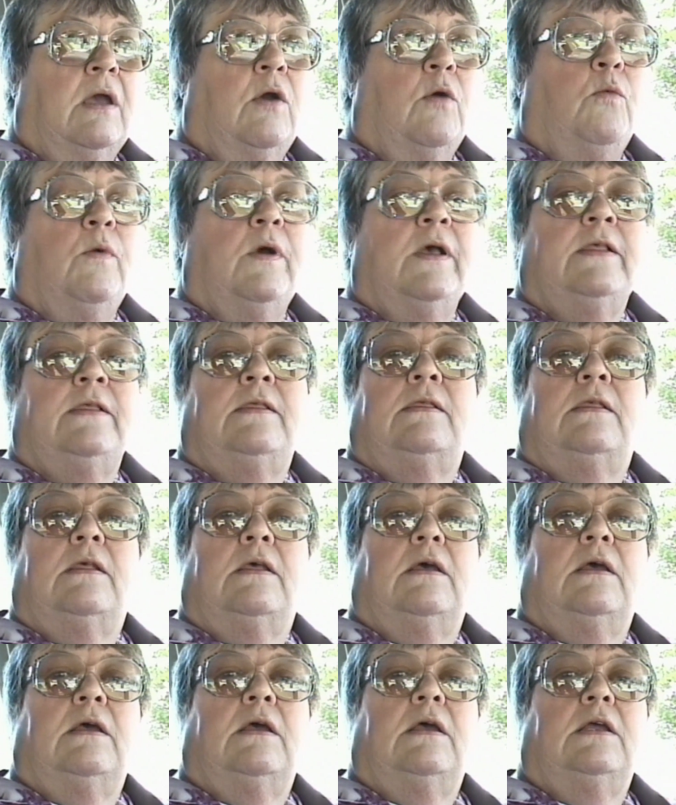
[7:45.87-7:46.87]
was
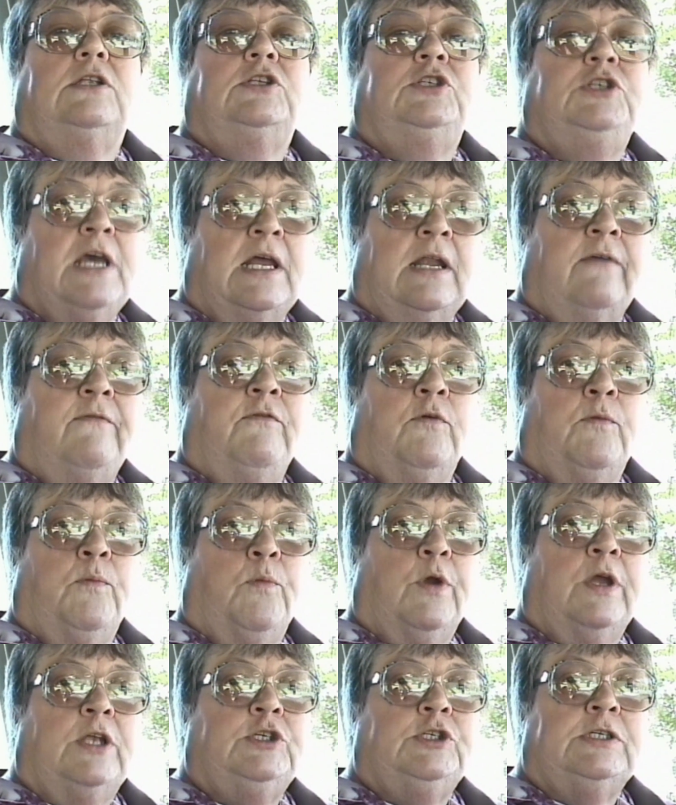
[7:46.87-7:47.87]
Jennifer
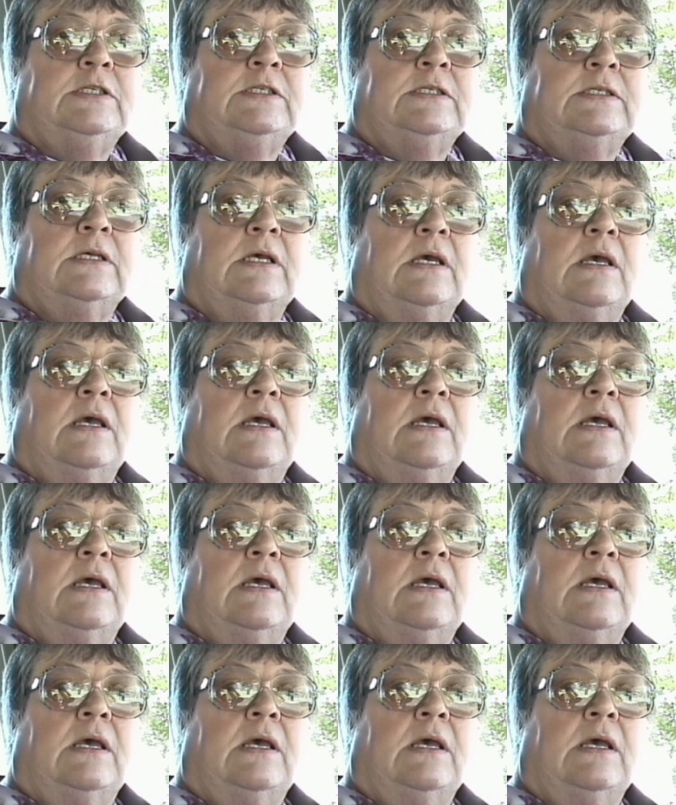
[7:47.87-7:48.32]
Bridges,